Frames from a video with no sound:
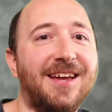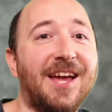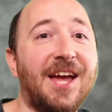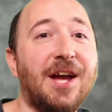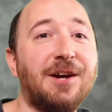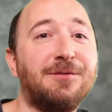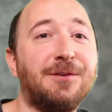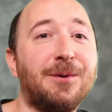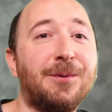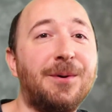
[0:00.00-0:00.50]
Hey
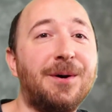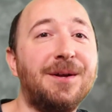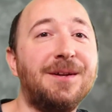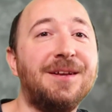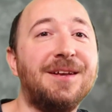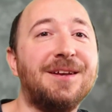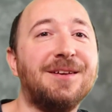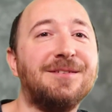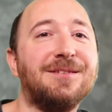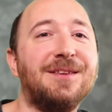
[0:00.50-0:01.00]
everyone,
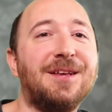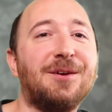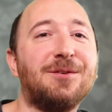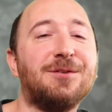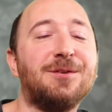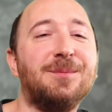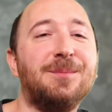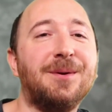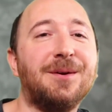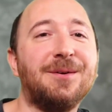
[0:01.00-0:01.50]
it's
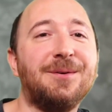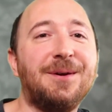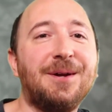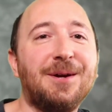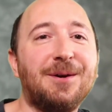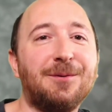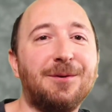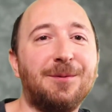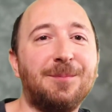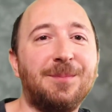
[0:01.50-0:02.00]
Nelson Miller
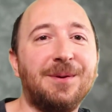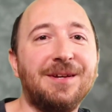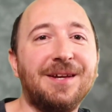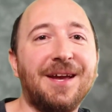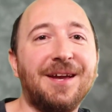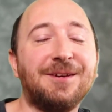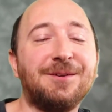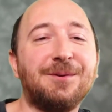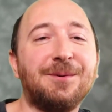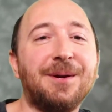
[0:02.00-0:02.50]
here with
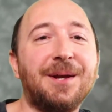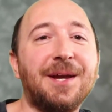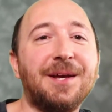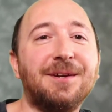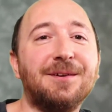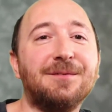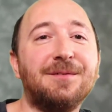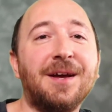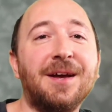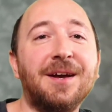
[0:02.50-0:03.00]
Pee-Aye
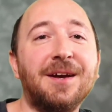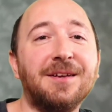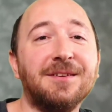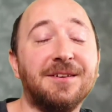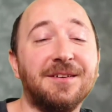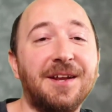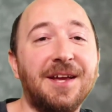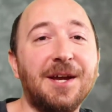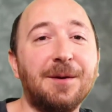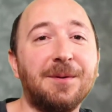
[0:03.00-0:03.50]
Creative.
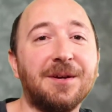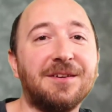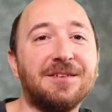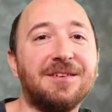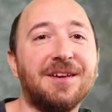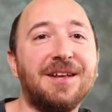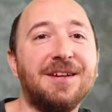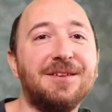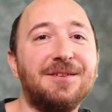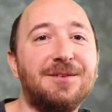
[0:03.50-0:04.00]
Today I'm
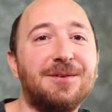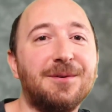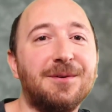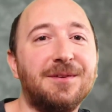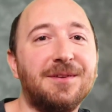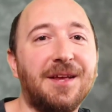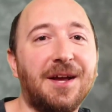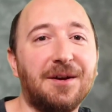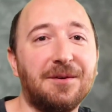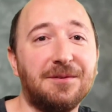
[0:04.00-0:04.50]
excited to
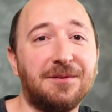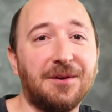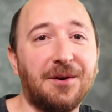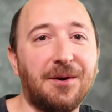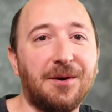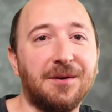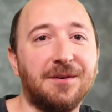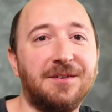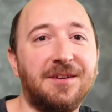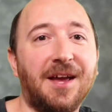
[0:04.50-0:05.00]
announce
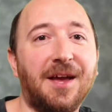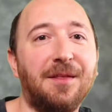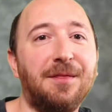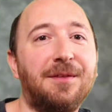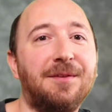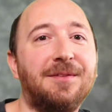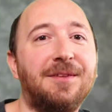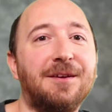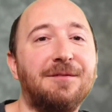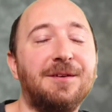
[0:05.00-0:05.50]
our
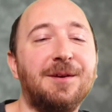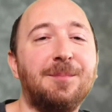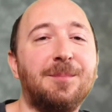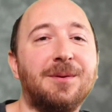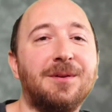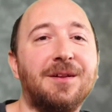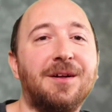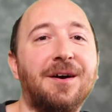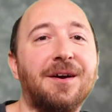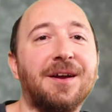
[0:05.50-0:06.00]
10th Divi
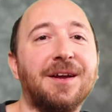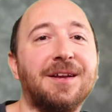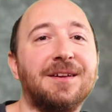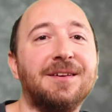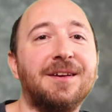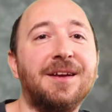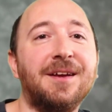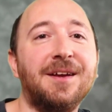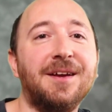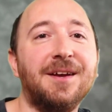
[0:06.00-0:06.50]

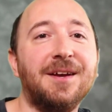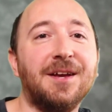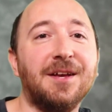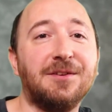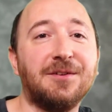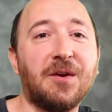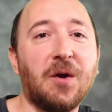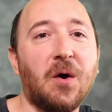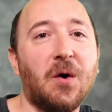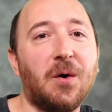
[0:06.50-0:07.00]
plugin.
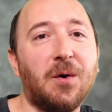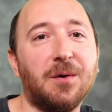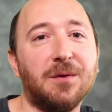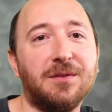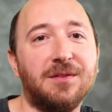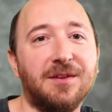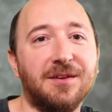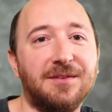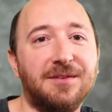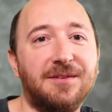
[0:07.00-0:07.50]
It's
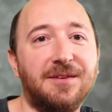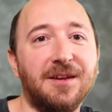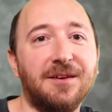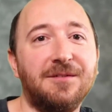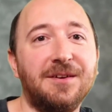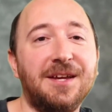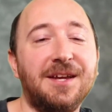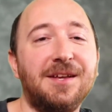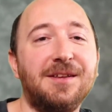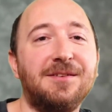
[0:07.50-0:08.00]
called the
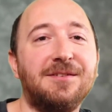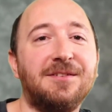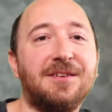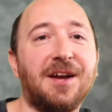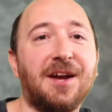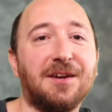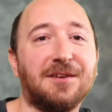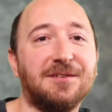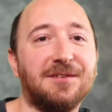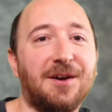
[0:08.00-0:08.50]
Divi
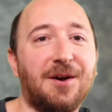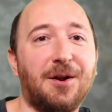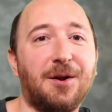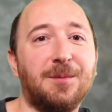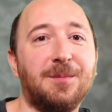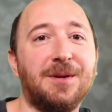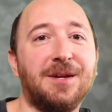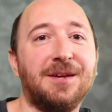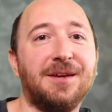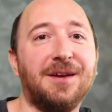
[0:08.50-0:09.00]

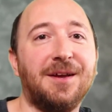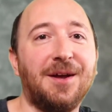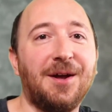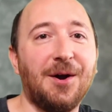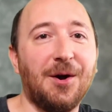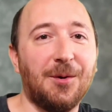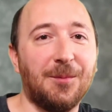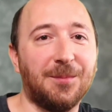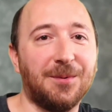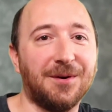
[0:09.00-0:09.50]
Taxonomy
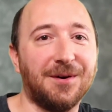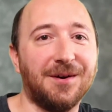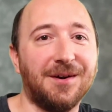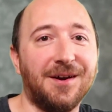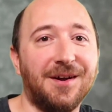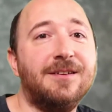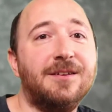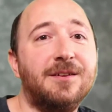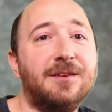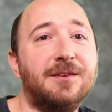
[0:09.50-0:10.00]
Helper.
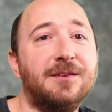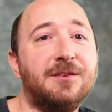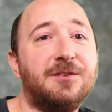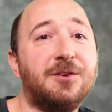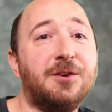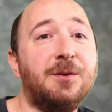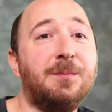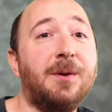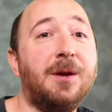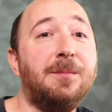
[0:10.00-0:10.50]

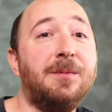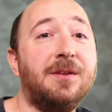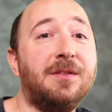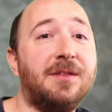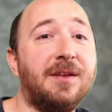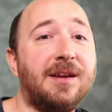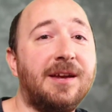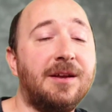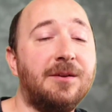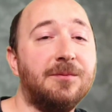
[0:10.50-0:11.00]
So you may be
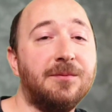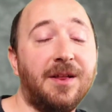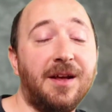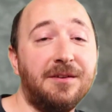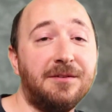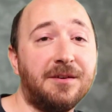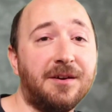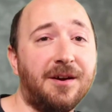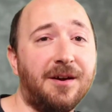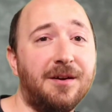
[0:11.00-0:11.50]
thinking, well,
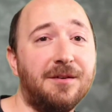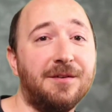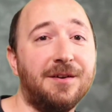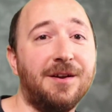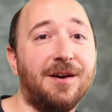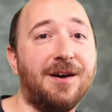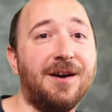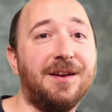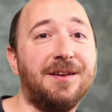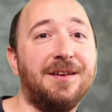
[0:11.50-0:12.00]
that's kind of an
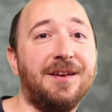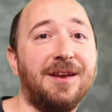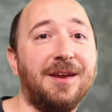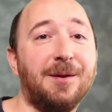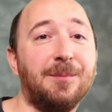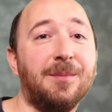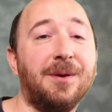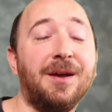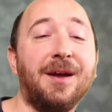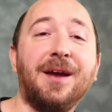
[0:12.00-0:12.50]
odd
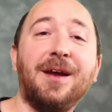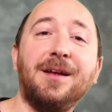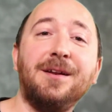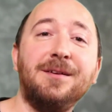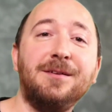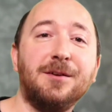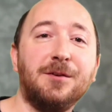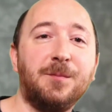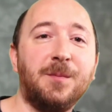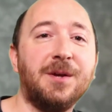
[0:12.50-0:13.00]
name,
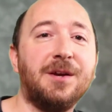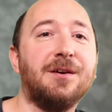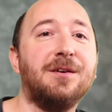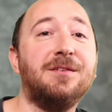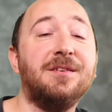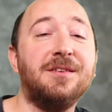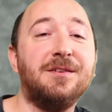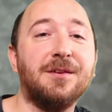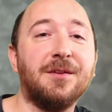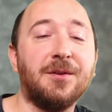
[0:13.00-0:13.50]
and it's
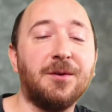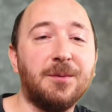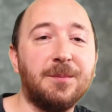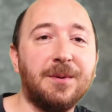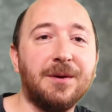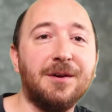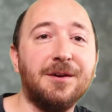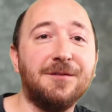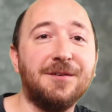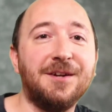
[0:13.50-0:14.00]
because it's a little
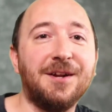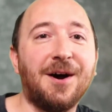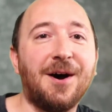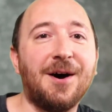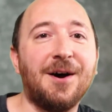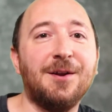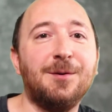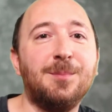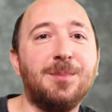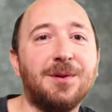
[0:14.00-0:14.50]
bit of an
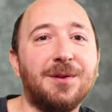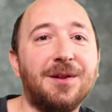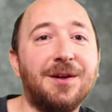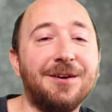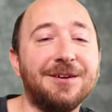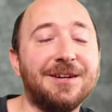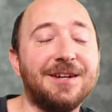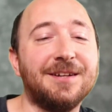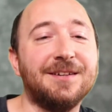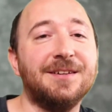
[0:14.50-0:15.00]
odd
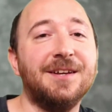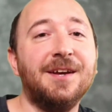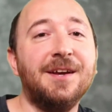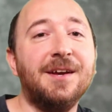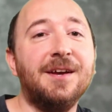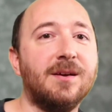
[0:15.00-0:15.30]
plugin.